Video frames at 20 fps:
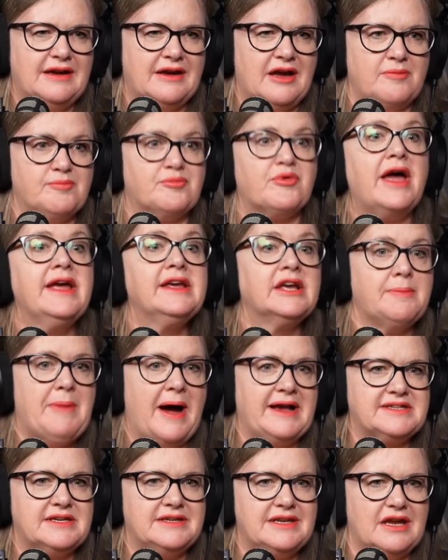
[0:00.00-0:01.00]
uh, brain
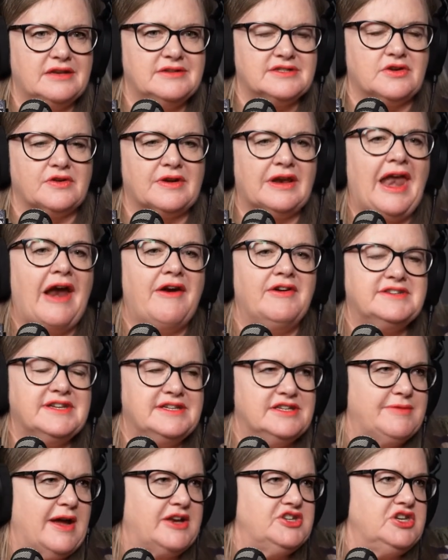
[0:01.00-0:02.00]
capacity, and sort of clarity
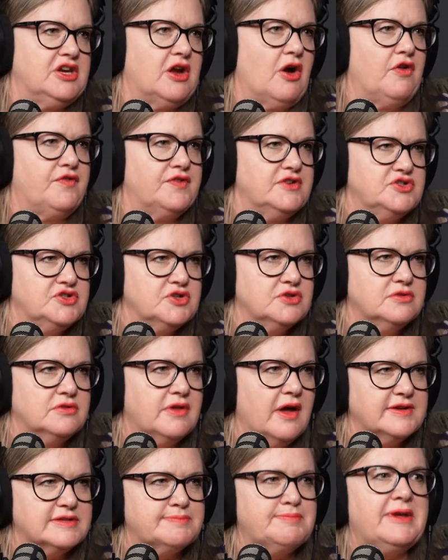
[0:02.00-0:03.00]
to actually go off and do
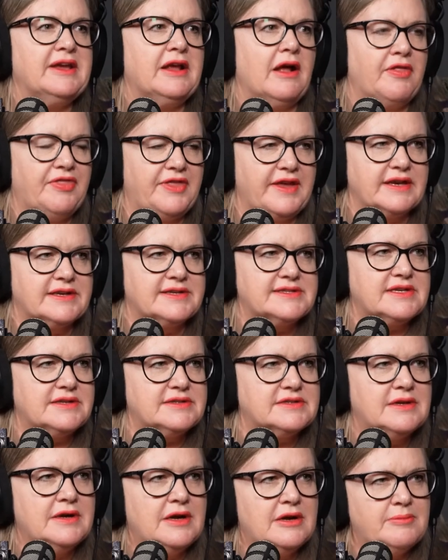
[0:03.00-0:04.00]
those bigger things
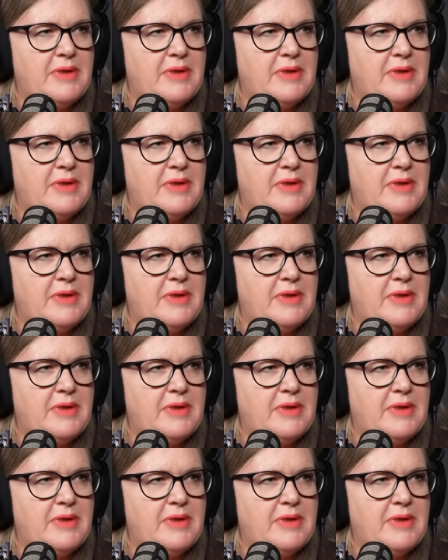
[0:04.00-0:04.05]
that